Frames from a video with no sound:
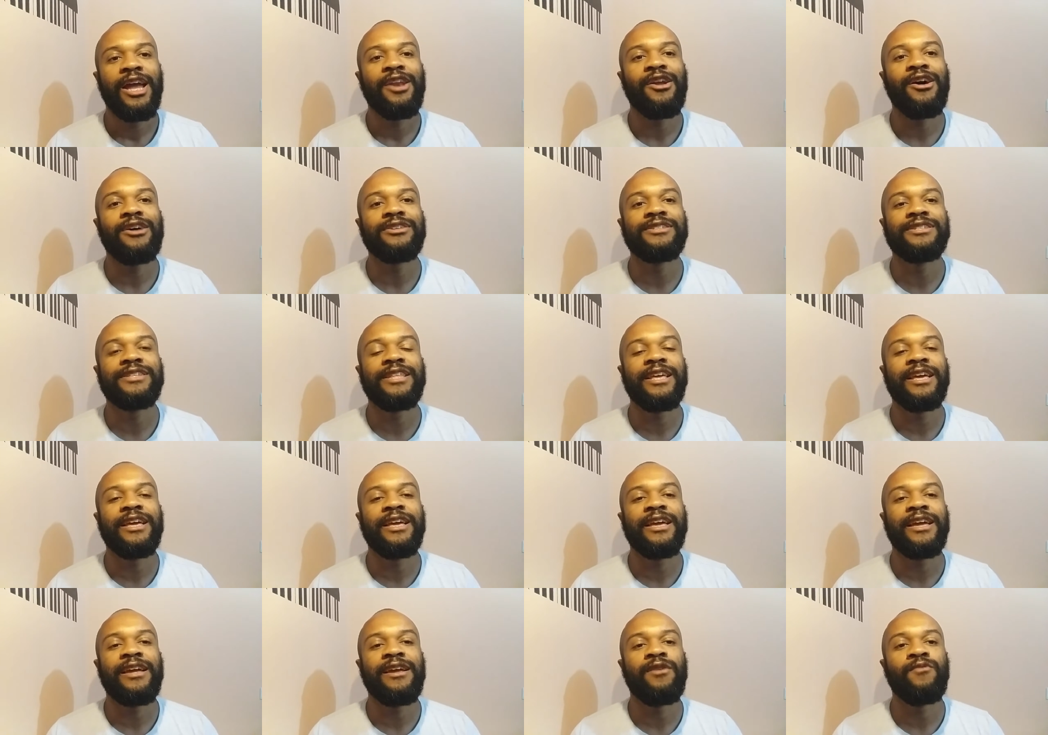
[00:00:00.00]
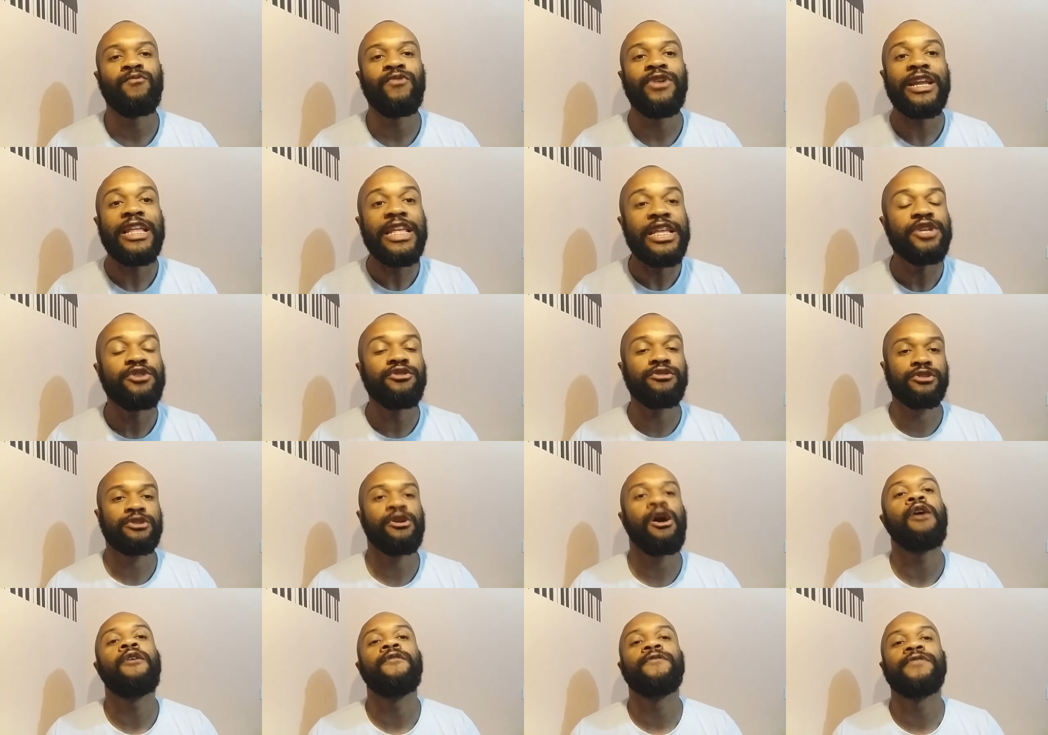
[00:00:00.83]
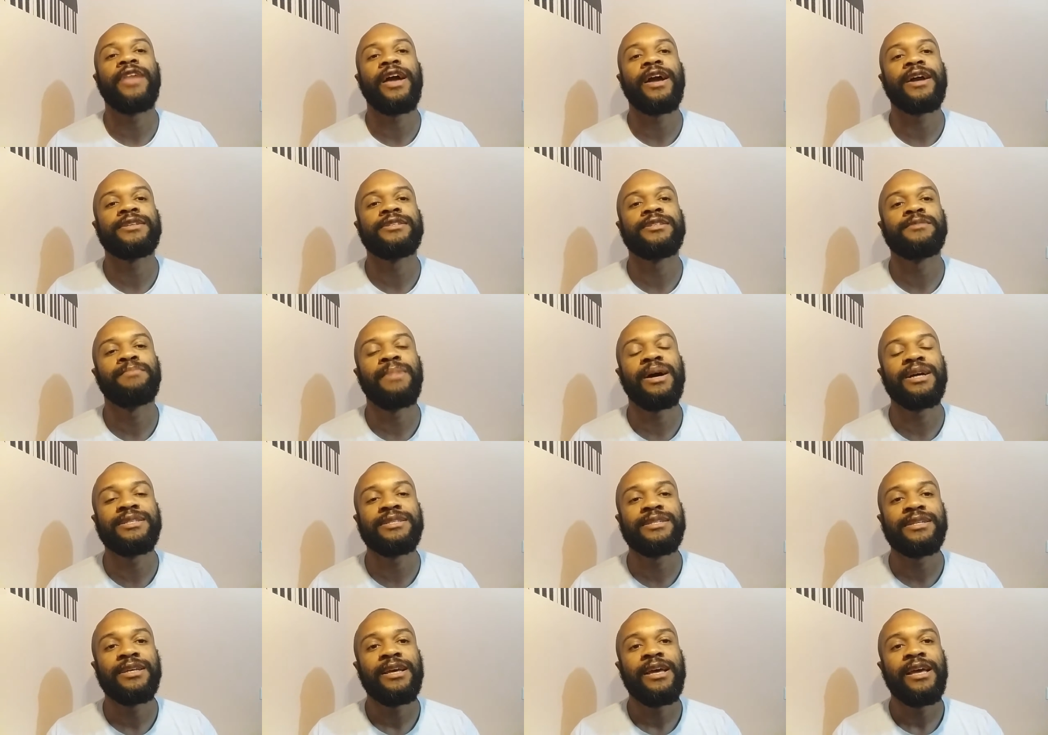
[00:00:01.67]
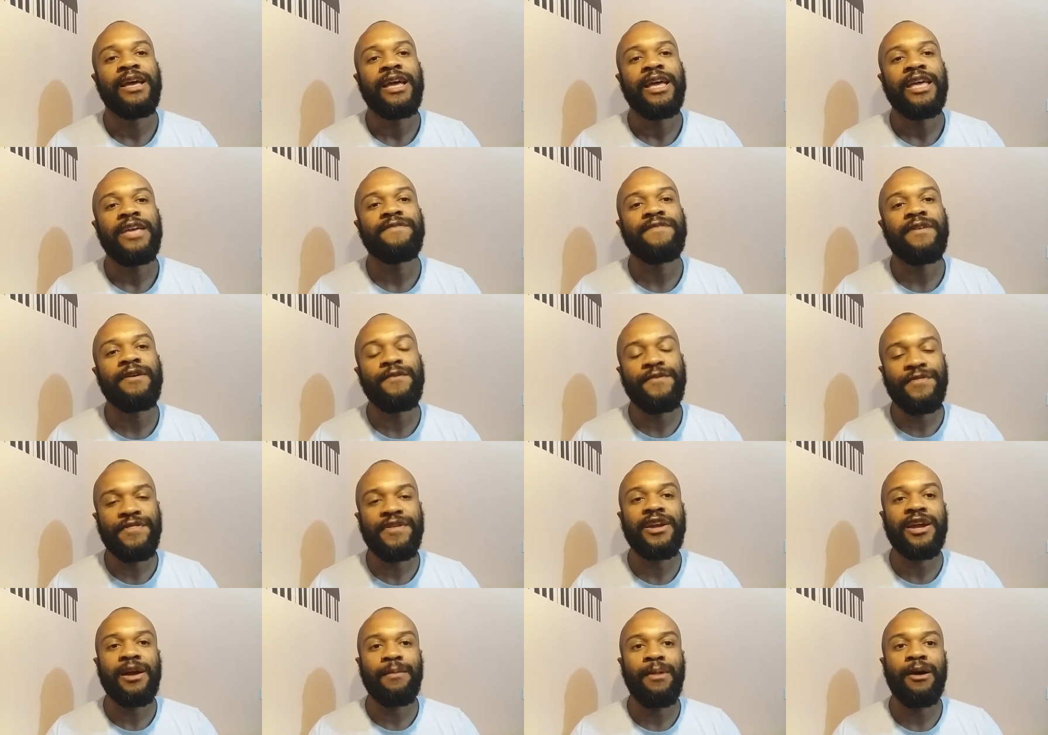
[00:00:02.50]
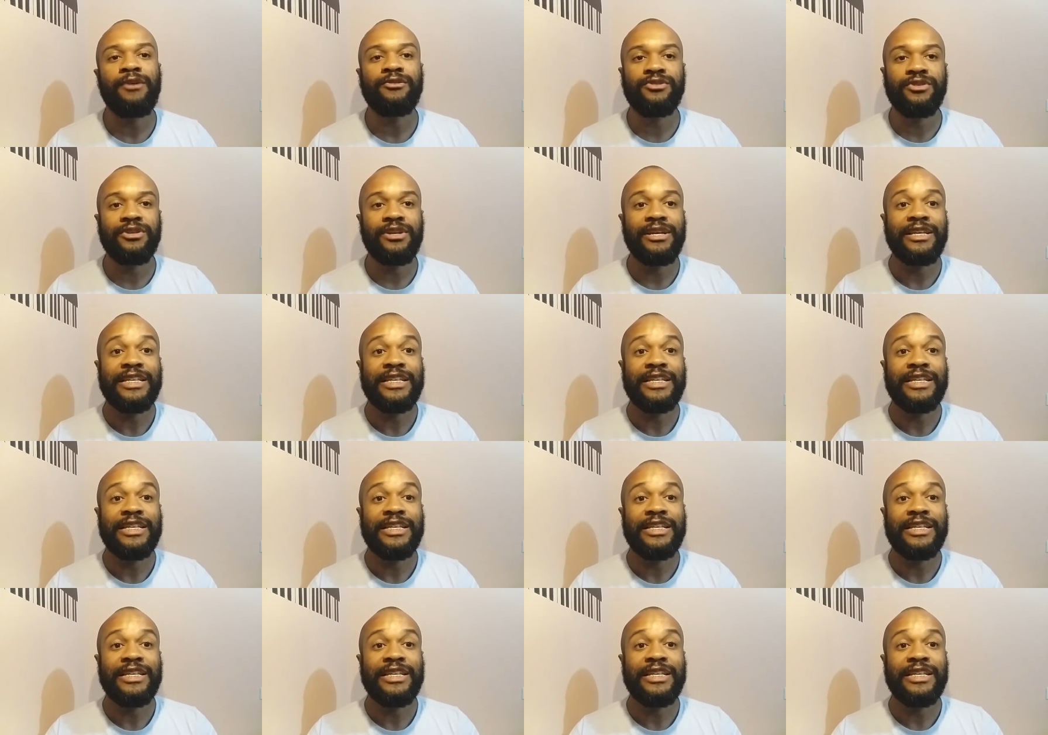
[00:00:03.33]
not the religious context, but if I would think about